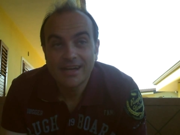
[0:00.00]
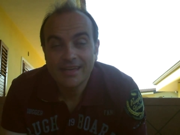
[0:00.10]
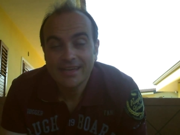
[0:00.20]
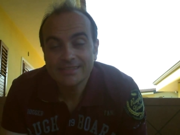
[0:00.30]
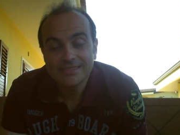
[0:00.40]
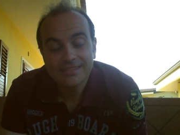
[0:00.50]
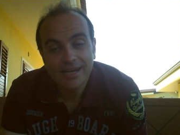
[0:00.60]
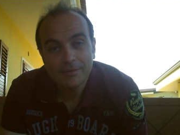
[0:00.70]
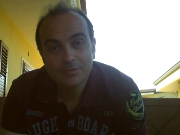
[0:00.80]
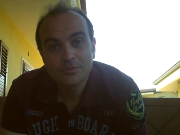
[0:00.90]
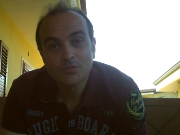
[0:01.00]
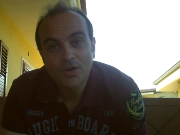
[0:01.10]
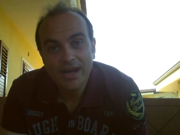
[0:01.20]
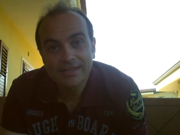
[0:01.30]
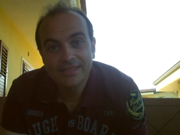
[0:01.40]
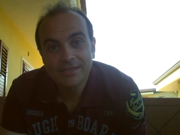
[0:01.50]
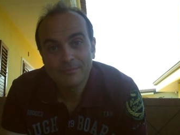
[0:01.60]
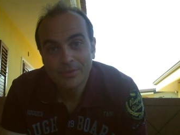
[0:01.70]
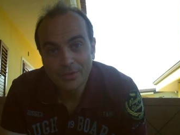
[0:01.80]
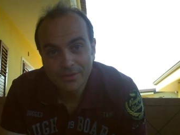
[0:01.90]
I ended up
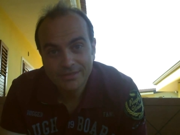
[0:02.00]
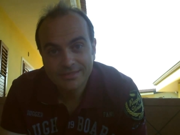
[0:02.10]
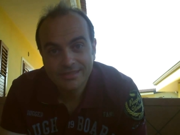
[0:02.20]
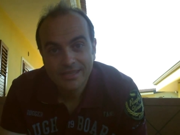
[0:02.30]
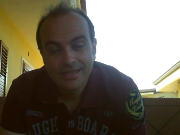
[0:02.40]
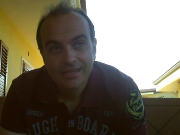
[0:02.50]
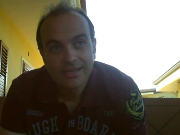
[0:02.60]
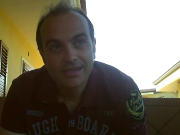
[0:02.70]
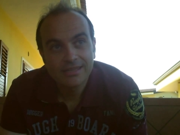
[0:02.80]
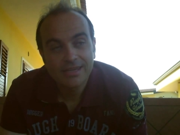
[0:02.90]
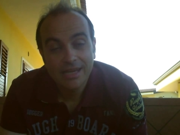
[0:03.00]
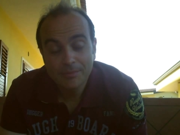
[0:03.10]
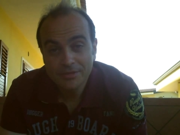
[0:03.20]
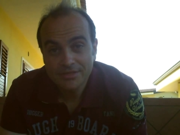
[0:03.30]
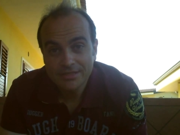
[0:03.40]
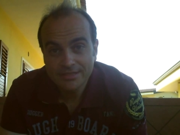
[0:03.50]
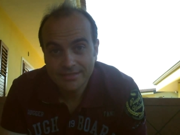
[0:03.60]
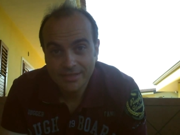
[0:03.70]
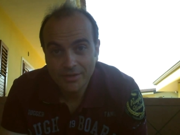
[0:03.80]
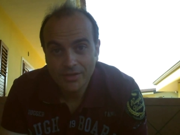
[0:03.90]
writing books, and a couple of
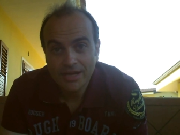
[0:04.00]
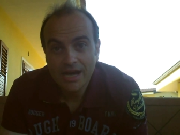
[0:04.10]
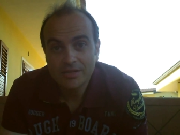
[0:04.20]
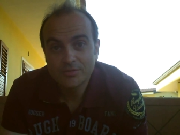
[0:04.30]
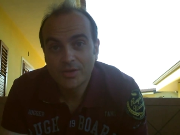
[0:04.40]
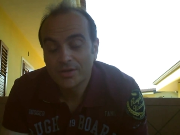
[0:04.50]
years ago I